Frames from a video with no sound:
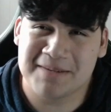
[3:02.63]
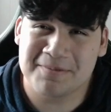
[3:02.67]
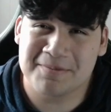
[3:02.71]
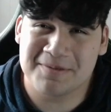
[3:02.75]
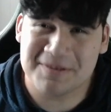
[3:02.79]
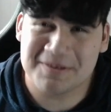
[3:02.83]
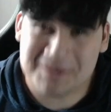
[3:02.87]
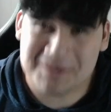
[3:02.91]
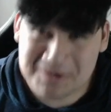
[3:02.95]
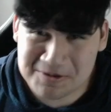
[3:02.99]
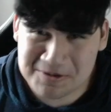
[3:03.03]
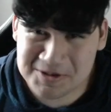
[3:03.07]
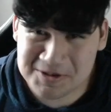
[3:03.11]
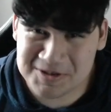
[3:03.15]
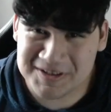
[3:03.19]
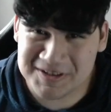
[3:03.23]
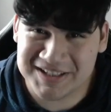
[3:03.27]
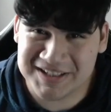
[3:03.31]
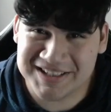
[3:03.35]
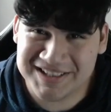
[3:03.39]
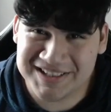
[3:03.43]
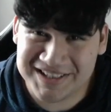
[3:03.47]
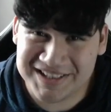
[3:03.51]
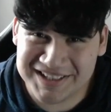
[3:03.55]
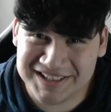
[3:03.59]
we record,
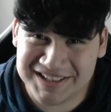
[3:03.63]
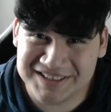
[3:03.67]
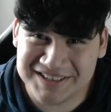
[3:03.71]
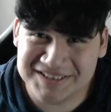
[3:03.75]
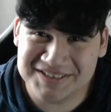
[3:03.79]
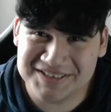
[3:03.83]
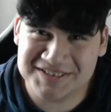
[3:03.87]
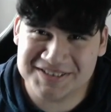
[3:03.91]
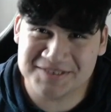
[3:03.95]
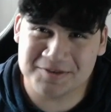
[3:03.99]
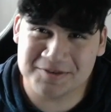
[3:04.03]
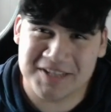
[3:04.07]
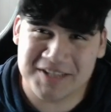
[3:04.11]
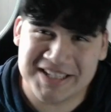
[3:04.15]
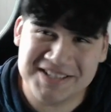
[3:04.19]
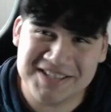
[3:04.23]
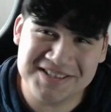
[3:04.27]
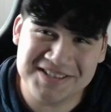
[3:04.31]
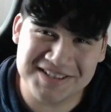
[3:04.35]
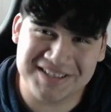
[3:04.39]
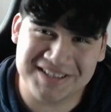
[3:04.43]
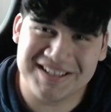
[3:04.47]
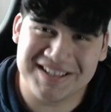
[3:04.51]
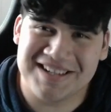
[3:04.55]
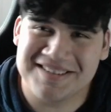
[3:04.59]
right? It looks rainy
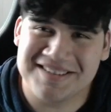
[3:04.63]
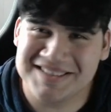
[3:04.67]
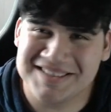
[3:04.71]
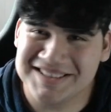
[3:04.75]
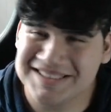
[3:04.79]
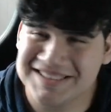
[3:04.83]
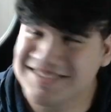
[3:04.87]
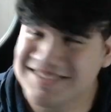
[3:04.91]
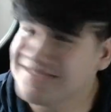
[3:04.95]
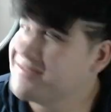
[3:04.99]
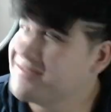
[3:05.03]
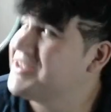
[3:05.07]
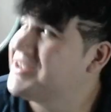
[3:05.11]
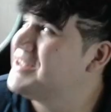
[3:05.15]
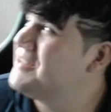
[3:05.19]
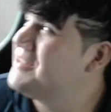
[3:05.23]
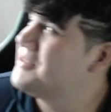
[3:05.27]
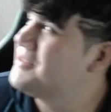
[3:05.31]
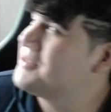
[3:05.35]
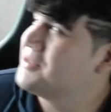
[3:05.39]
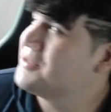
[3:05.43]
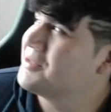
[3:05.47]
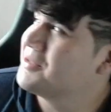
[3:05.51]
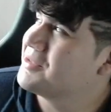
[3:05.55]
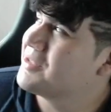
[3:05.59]
or cloudy, and right now
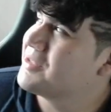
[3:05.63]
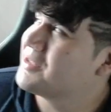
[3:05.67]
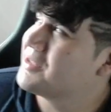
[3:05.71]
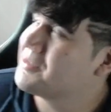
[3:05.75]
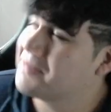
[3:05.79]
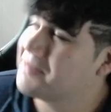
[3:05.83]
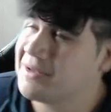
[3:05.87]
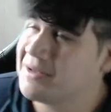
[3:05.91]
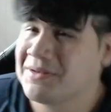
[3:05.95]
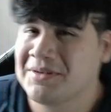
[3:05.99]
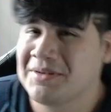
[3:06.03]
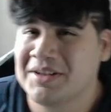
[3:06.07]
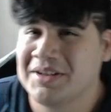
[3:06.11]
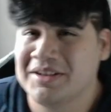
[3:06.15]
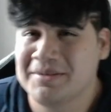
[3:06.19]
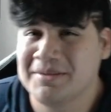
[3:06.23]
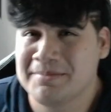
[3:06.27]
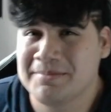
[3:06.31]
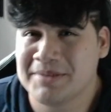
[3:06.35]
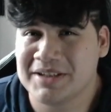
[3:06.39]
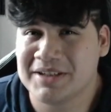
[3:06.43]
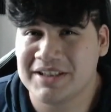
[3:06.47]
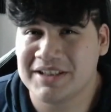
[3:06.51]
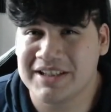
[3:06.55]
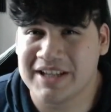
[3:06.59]
it looks like it's about to rain.
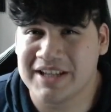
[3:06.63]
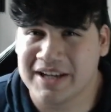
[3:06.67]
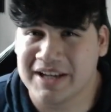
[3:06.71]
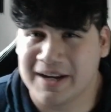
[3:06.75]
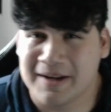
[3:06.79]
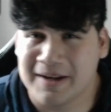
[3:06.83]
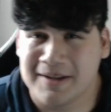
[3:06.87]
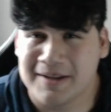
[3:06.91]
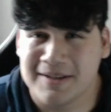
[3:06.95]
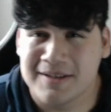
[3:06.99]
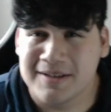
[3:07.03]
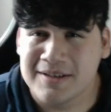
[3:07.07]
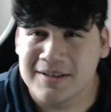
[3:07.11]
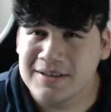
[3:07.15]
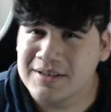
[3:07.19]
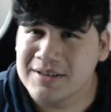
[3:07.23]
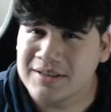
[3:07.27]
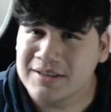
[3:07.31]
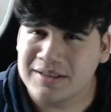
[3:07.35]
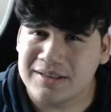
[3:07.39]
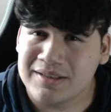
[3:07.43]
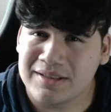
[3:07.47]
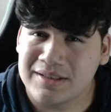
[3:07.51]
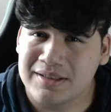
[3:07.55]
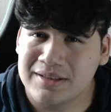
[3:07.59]
But yeah.
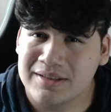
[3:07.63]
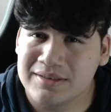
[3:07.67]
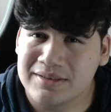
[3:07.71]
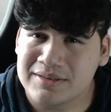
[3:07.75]
I